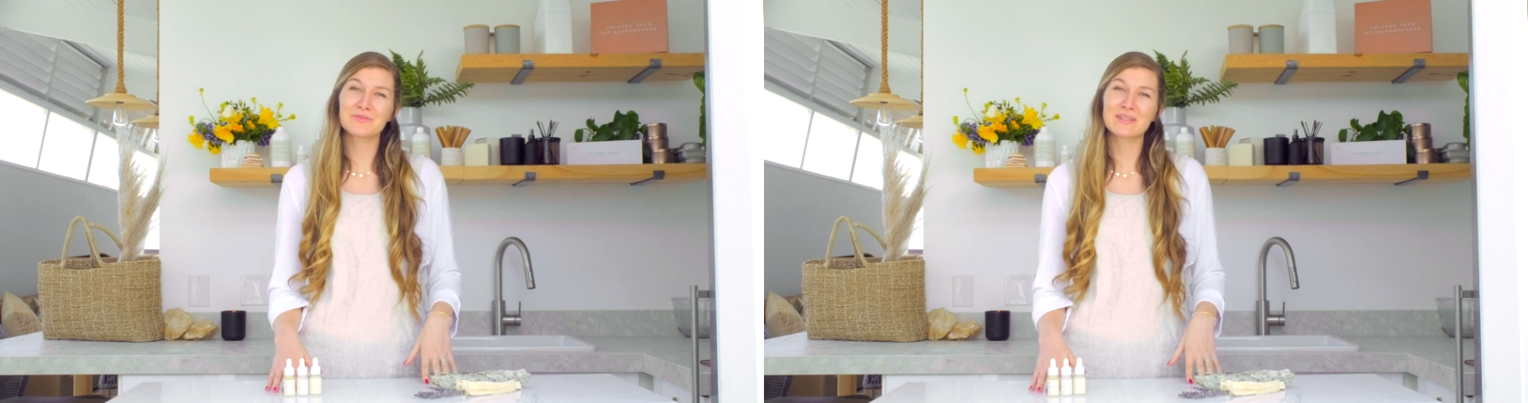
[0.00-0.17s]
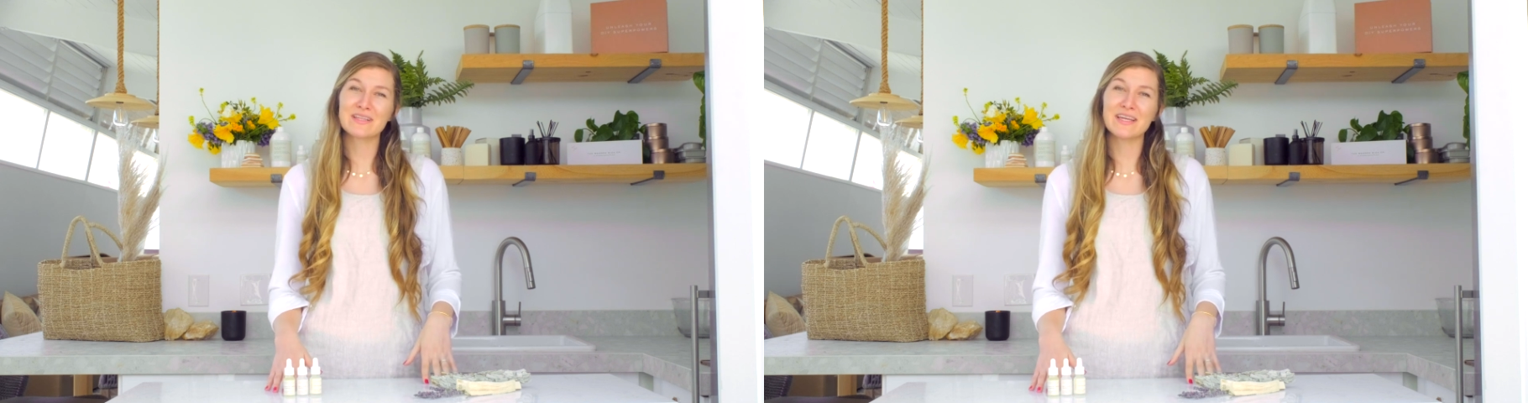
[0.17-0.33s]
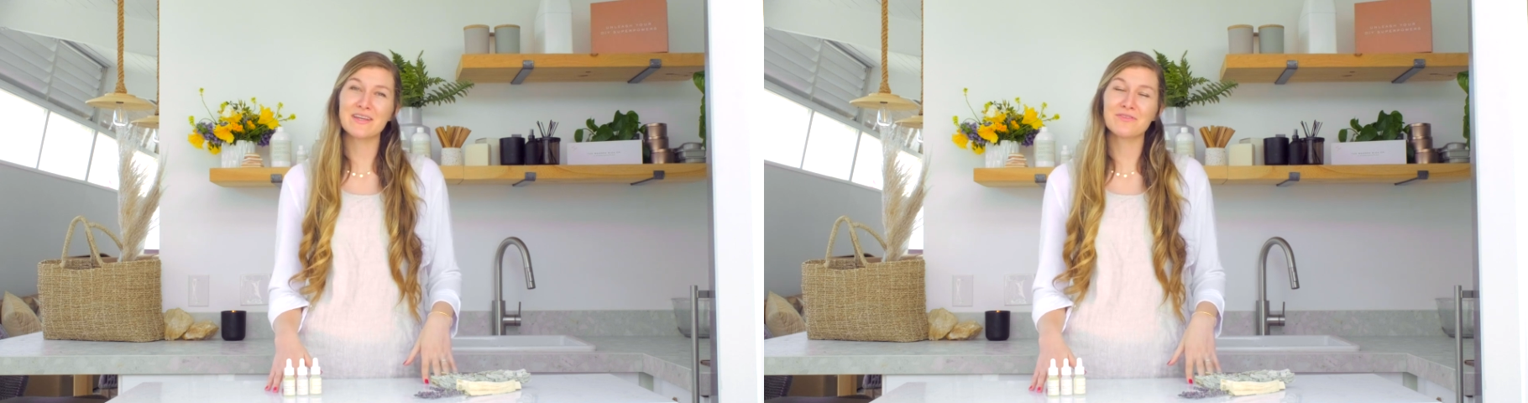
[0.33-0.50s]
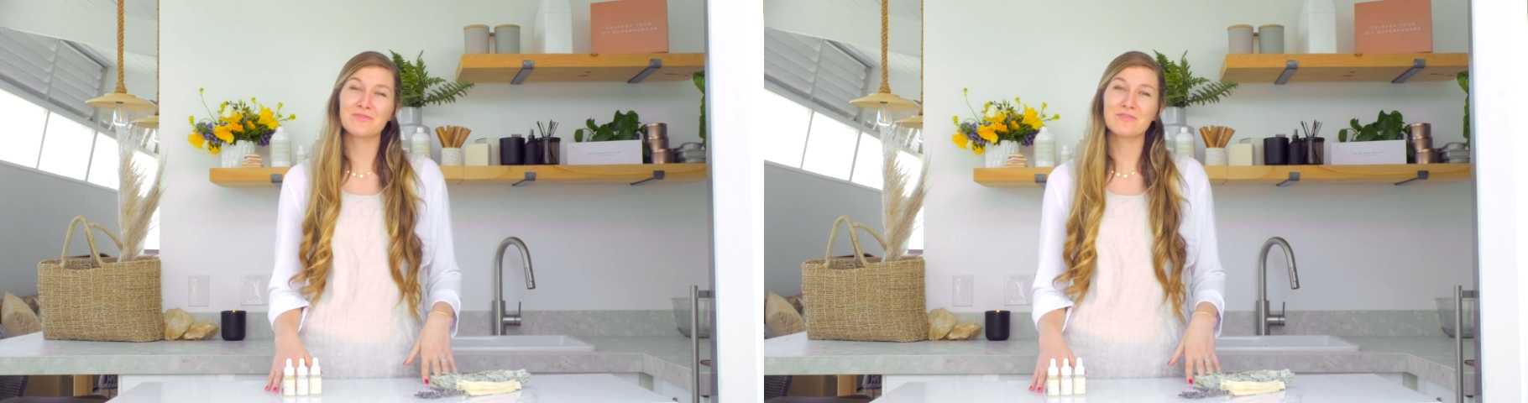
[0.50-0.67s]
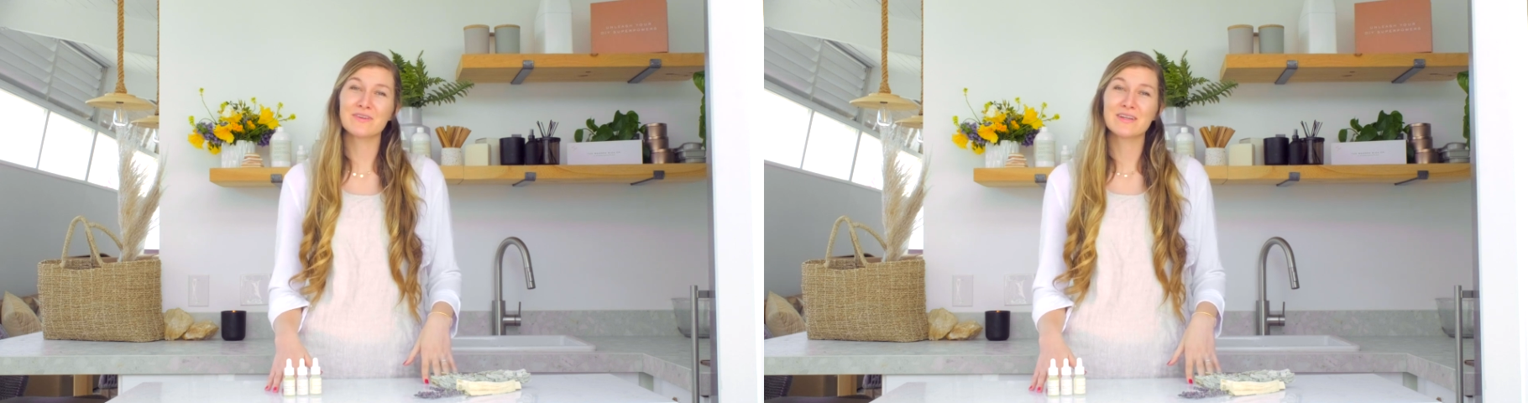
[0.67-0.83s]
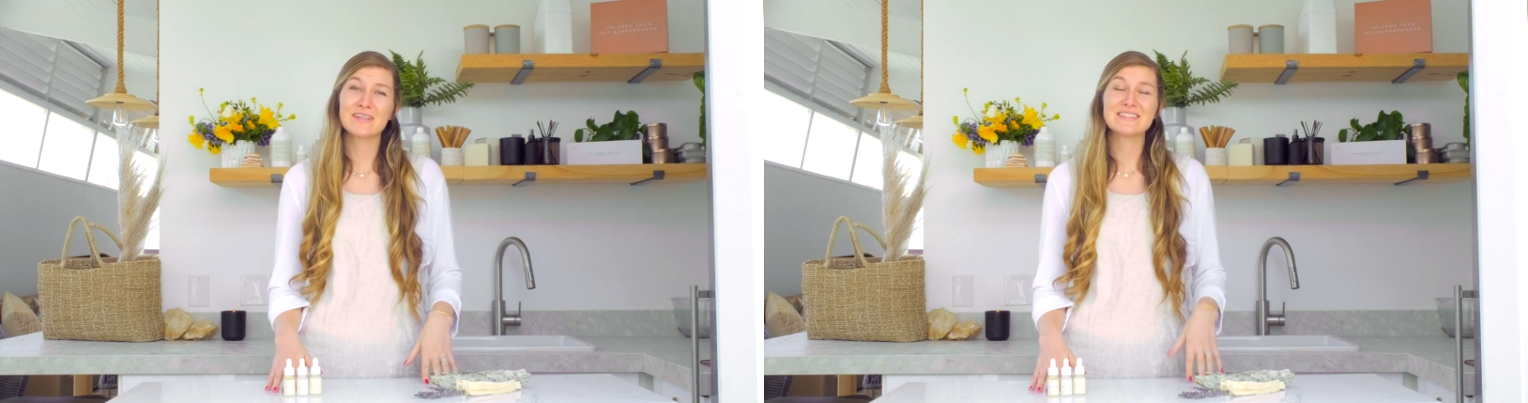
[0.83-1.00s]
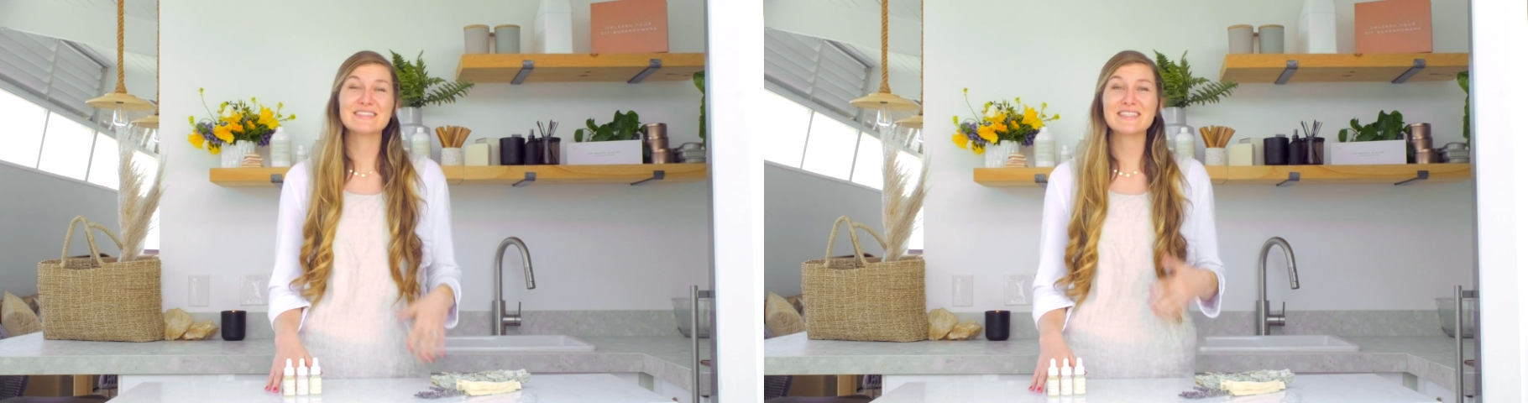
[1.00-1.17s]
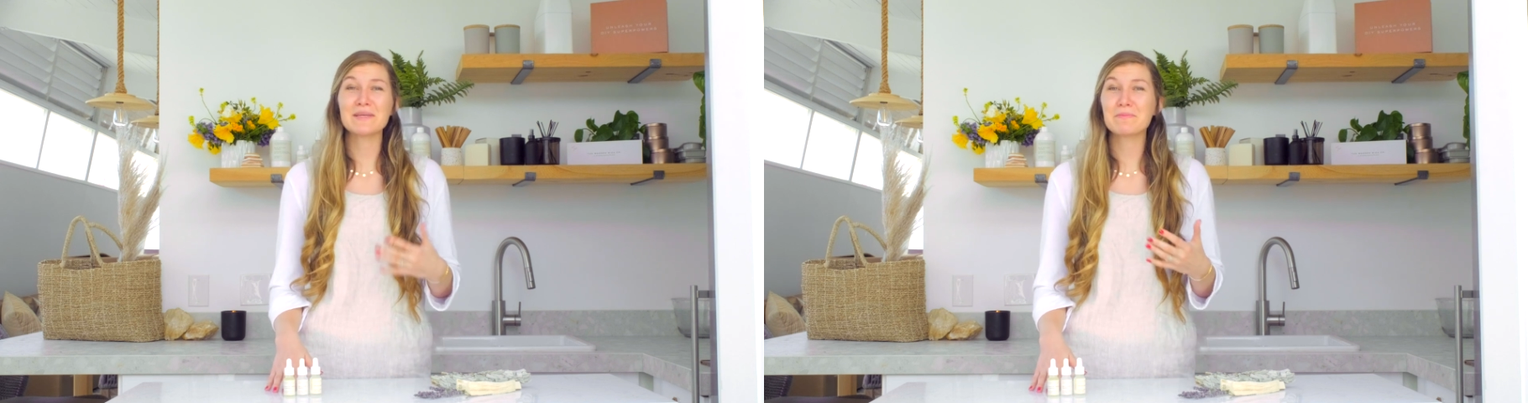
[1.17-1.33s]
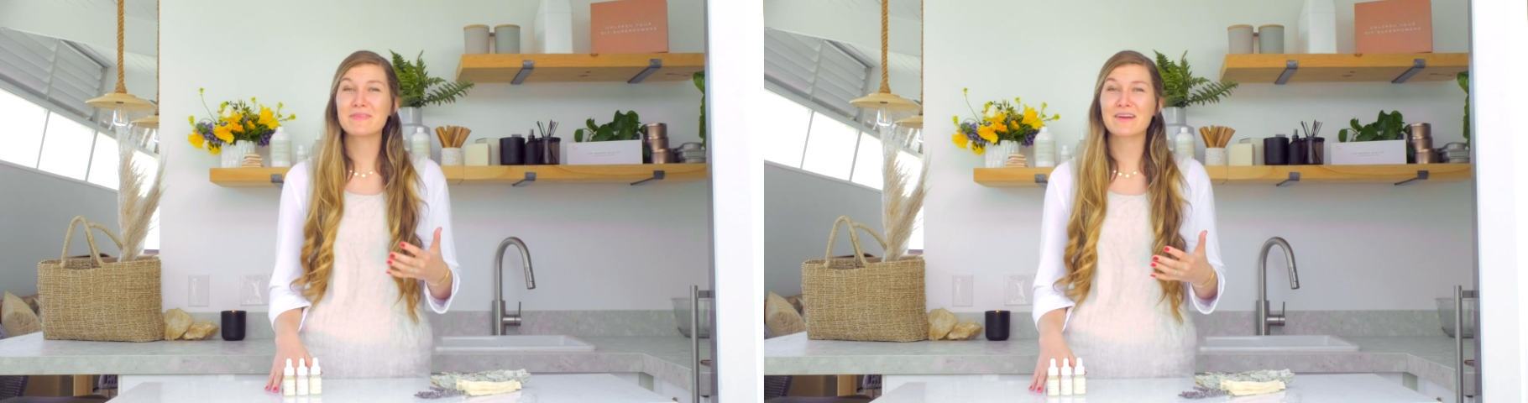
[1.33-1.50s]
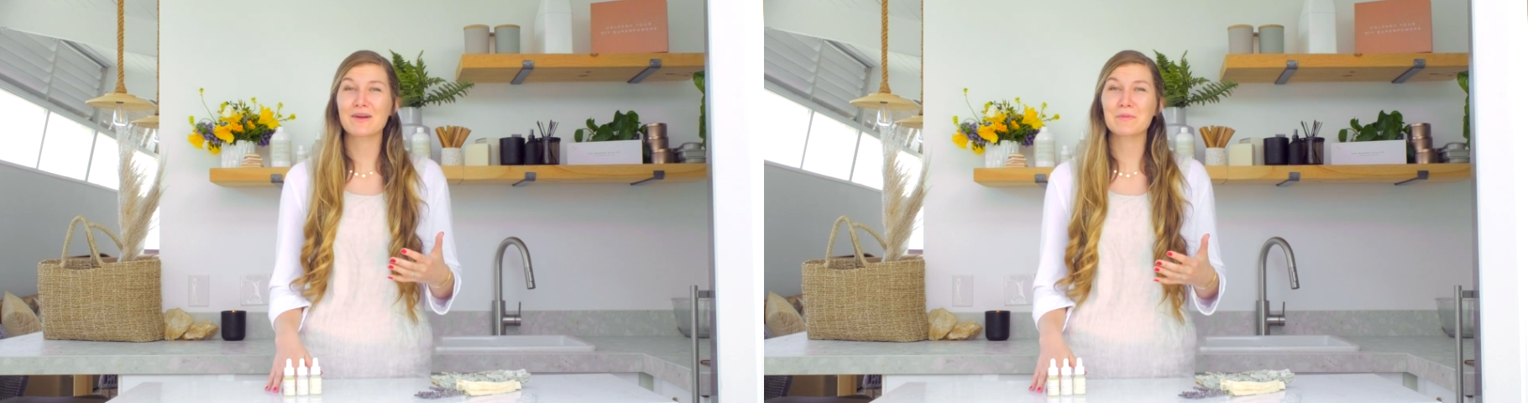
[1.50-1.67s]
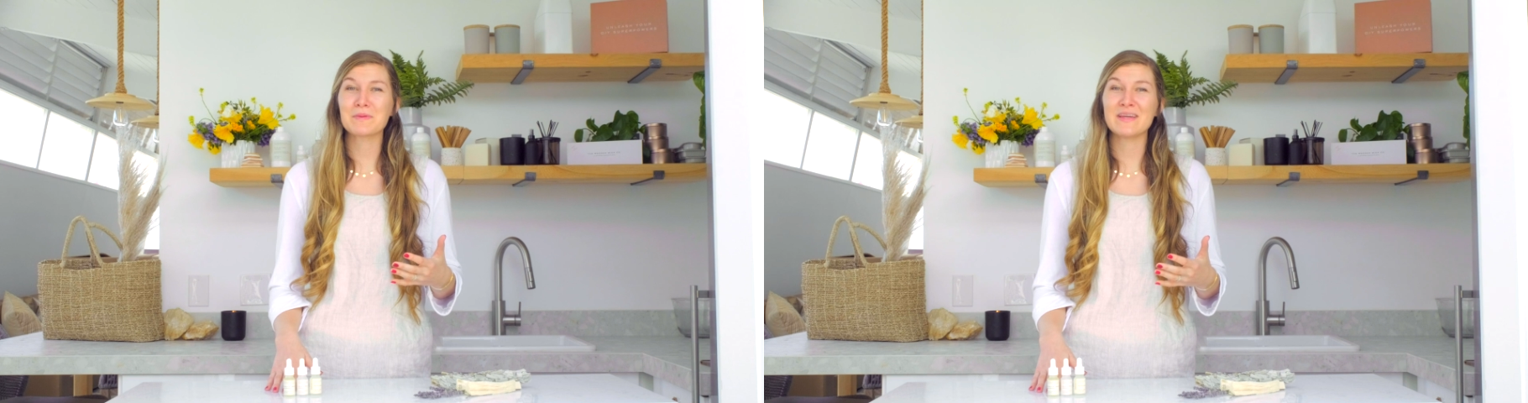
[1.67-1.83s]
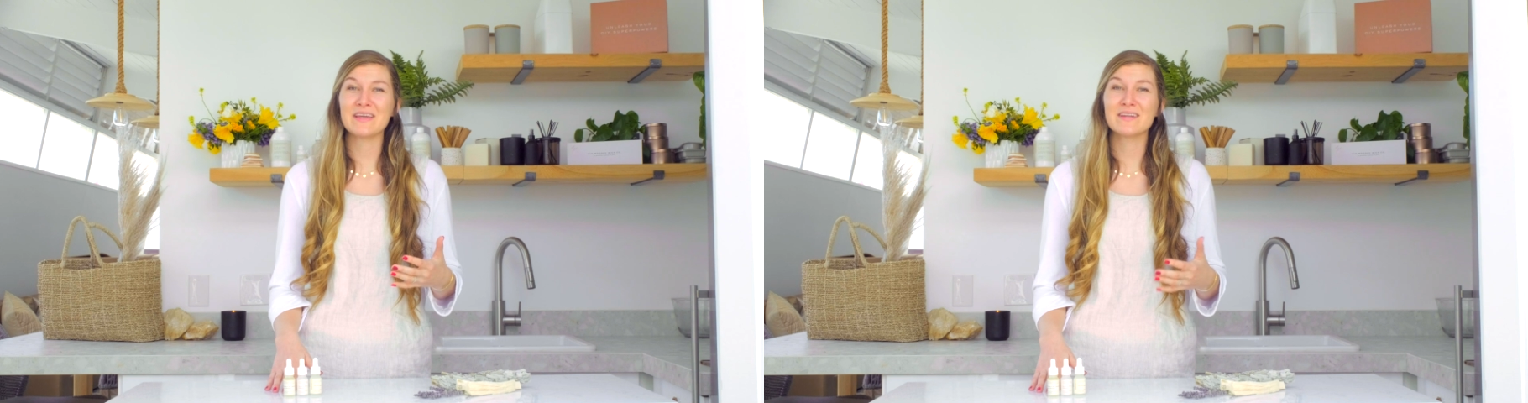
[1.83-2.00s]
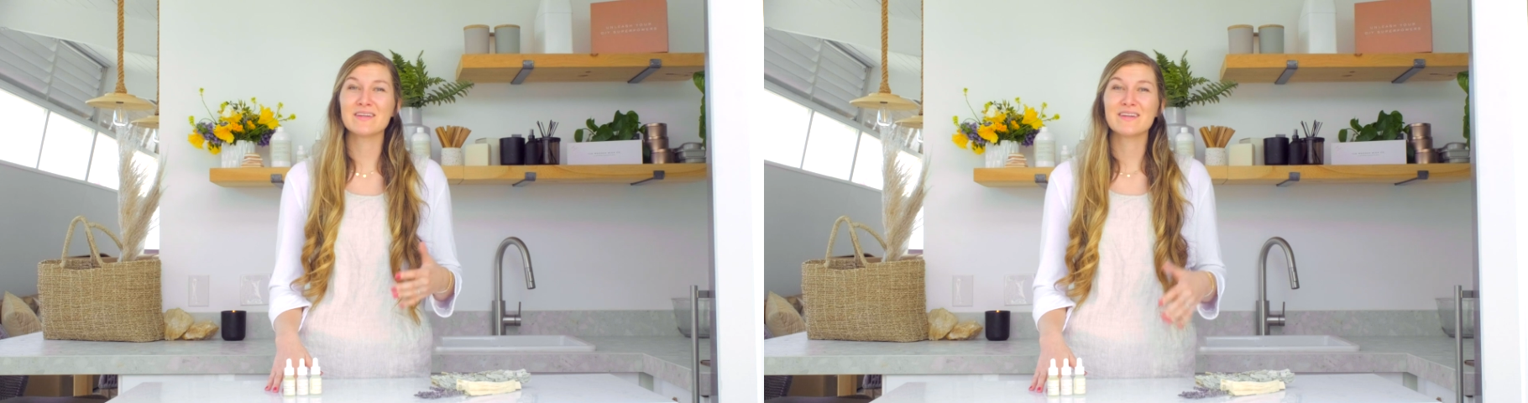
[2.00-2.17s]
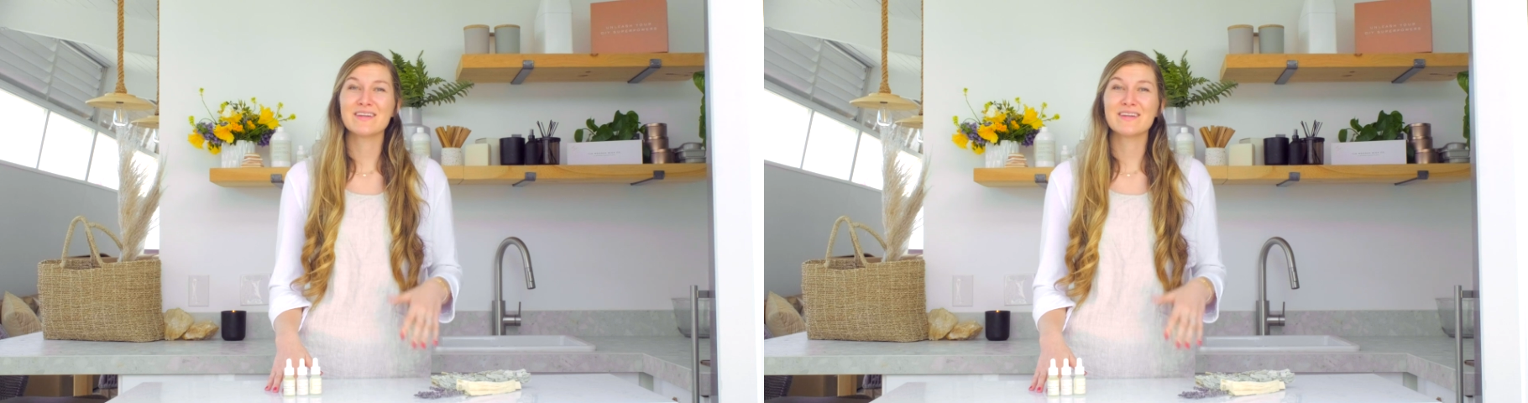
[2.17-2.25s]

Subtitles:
relief, sleep therapy,